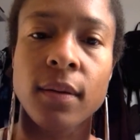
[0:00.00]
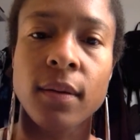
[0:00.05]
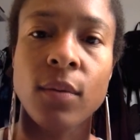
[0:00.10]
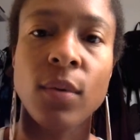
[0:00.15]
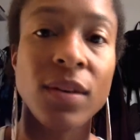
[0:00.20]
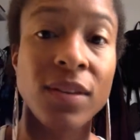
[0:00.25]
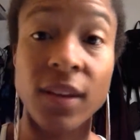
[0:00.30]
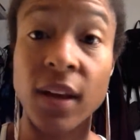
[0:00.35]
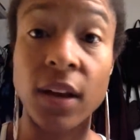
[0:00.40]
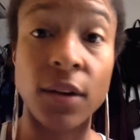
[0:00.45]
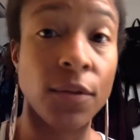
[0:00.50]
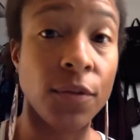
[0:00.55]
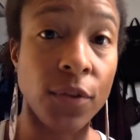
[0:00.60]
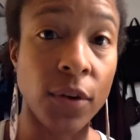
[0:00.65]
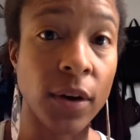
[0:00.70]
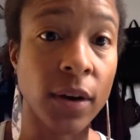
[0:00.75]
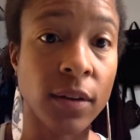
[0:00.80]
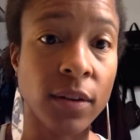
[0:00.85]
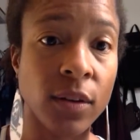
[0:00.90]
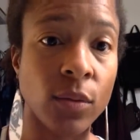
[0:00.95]
We see it in
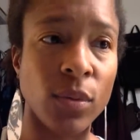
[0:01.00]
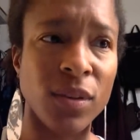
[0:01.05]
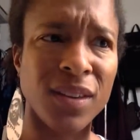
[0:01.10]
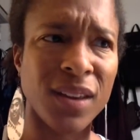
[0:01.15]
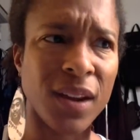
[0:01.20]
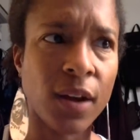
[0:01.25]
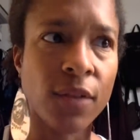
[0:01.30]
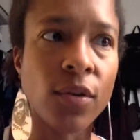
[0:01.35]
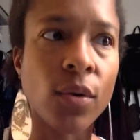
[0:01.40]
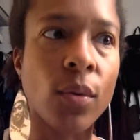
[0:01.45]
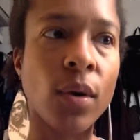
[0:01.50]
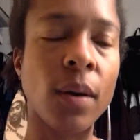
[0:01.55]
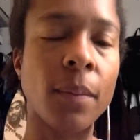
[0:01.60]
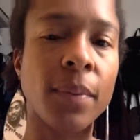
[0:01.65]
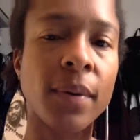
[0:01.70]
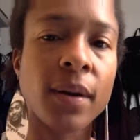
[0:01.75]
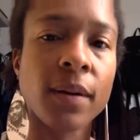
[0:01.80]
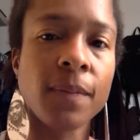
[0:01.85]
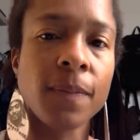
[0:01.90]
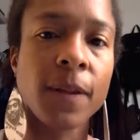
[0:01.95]
Ferguson, we see it everywhere,
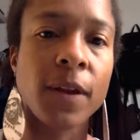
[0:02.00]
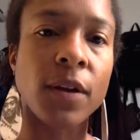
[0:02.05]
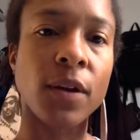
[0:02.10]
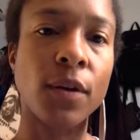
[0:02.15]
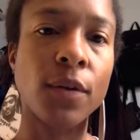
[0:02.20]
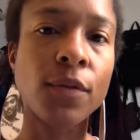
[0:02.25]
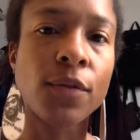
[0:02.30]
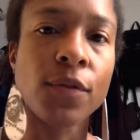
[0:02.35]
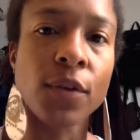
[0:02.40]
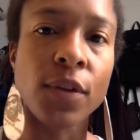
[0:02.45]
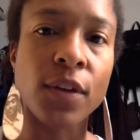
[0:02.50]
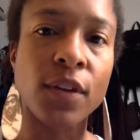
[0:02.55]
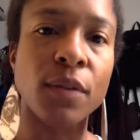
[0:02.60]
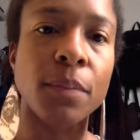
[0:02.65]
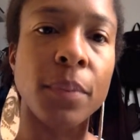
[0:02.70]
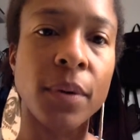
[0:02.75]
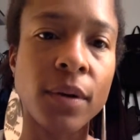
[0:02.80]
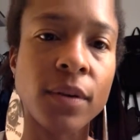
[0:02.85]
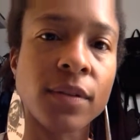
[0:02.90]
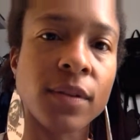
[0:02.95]
but, for this
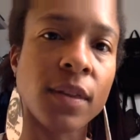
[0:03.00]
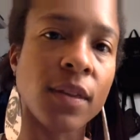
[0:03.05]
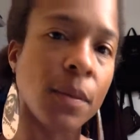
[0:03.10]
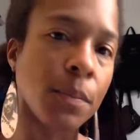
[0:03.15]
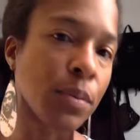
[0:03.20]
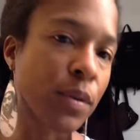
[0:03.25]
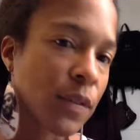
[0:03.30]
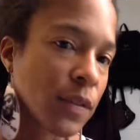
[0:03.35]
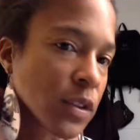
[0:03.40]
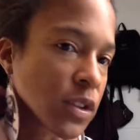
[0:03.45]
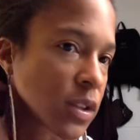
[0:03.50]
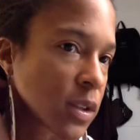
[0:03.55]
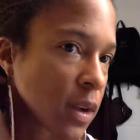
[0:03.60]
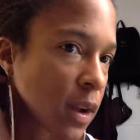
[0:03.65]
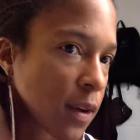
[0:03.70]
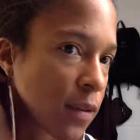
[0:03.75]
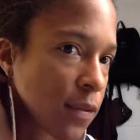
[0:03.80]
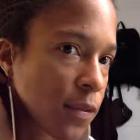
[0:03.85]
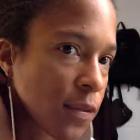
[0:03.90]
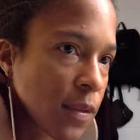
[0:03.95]
person, they're privileged
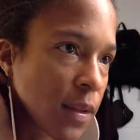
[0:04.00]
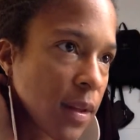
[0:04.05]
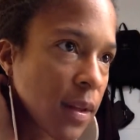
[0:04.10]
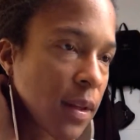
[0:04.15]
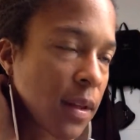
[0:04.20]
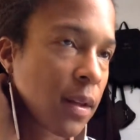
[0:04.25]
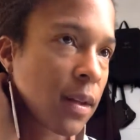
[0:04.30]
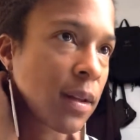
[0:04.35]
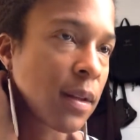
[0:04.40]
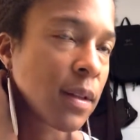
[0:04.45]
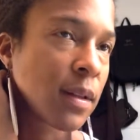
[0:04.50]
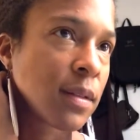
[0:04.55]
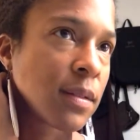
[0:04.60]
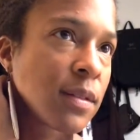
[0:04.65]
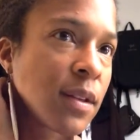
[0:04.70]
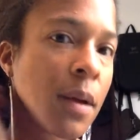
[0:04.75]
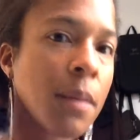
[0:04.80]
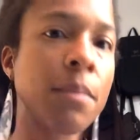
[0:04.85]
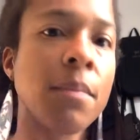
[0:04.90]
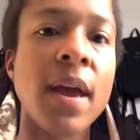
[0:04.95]
enough
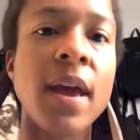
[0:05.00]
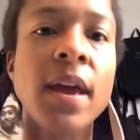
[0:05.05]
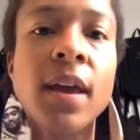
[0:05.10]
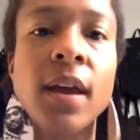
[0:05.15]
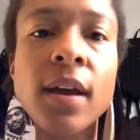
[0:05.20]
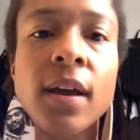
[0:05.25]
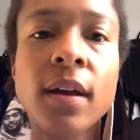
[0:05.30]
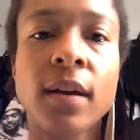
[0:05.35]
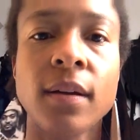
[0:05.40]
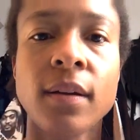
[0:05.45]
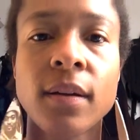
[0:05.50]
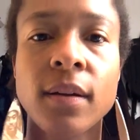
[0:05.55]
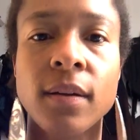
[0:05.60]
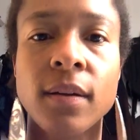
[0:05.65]
to make it